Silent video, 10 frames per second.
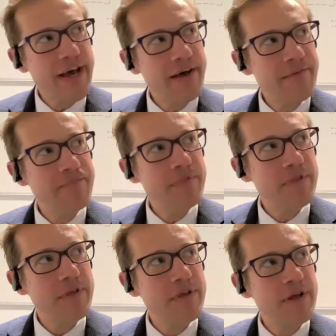Um,
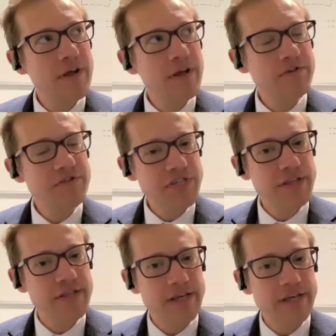
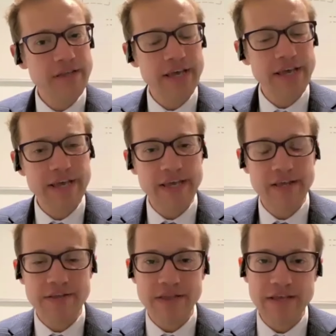certainly, the
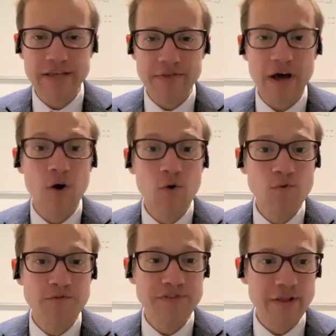the the hold
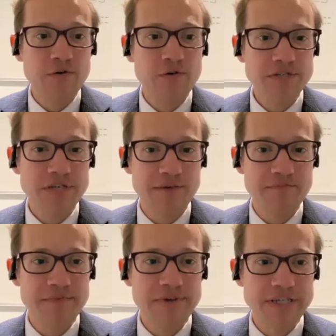for the long
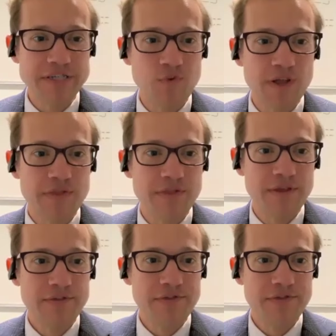term is
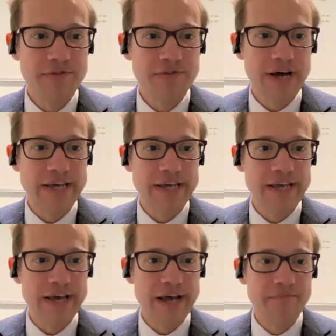one that
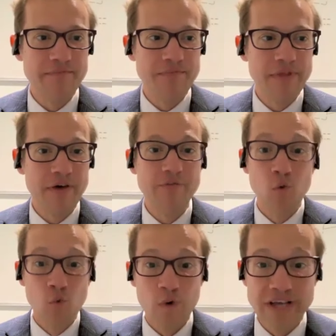I um,
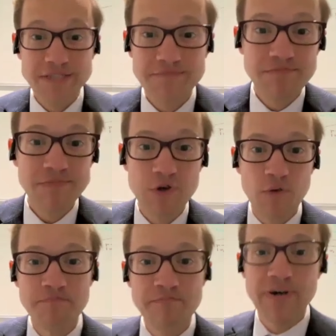have always
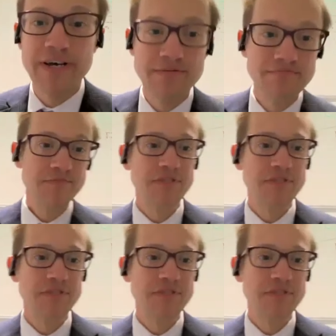gone by.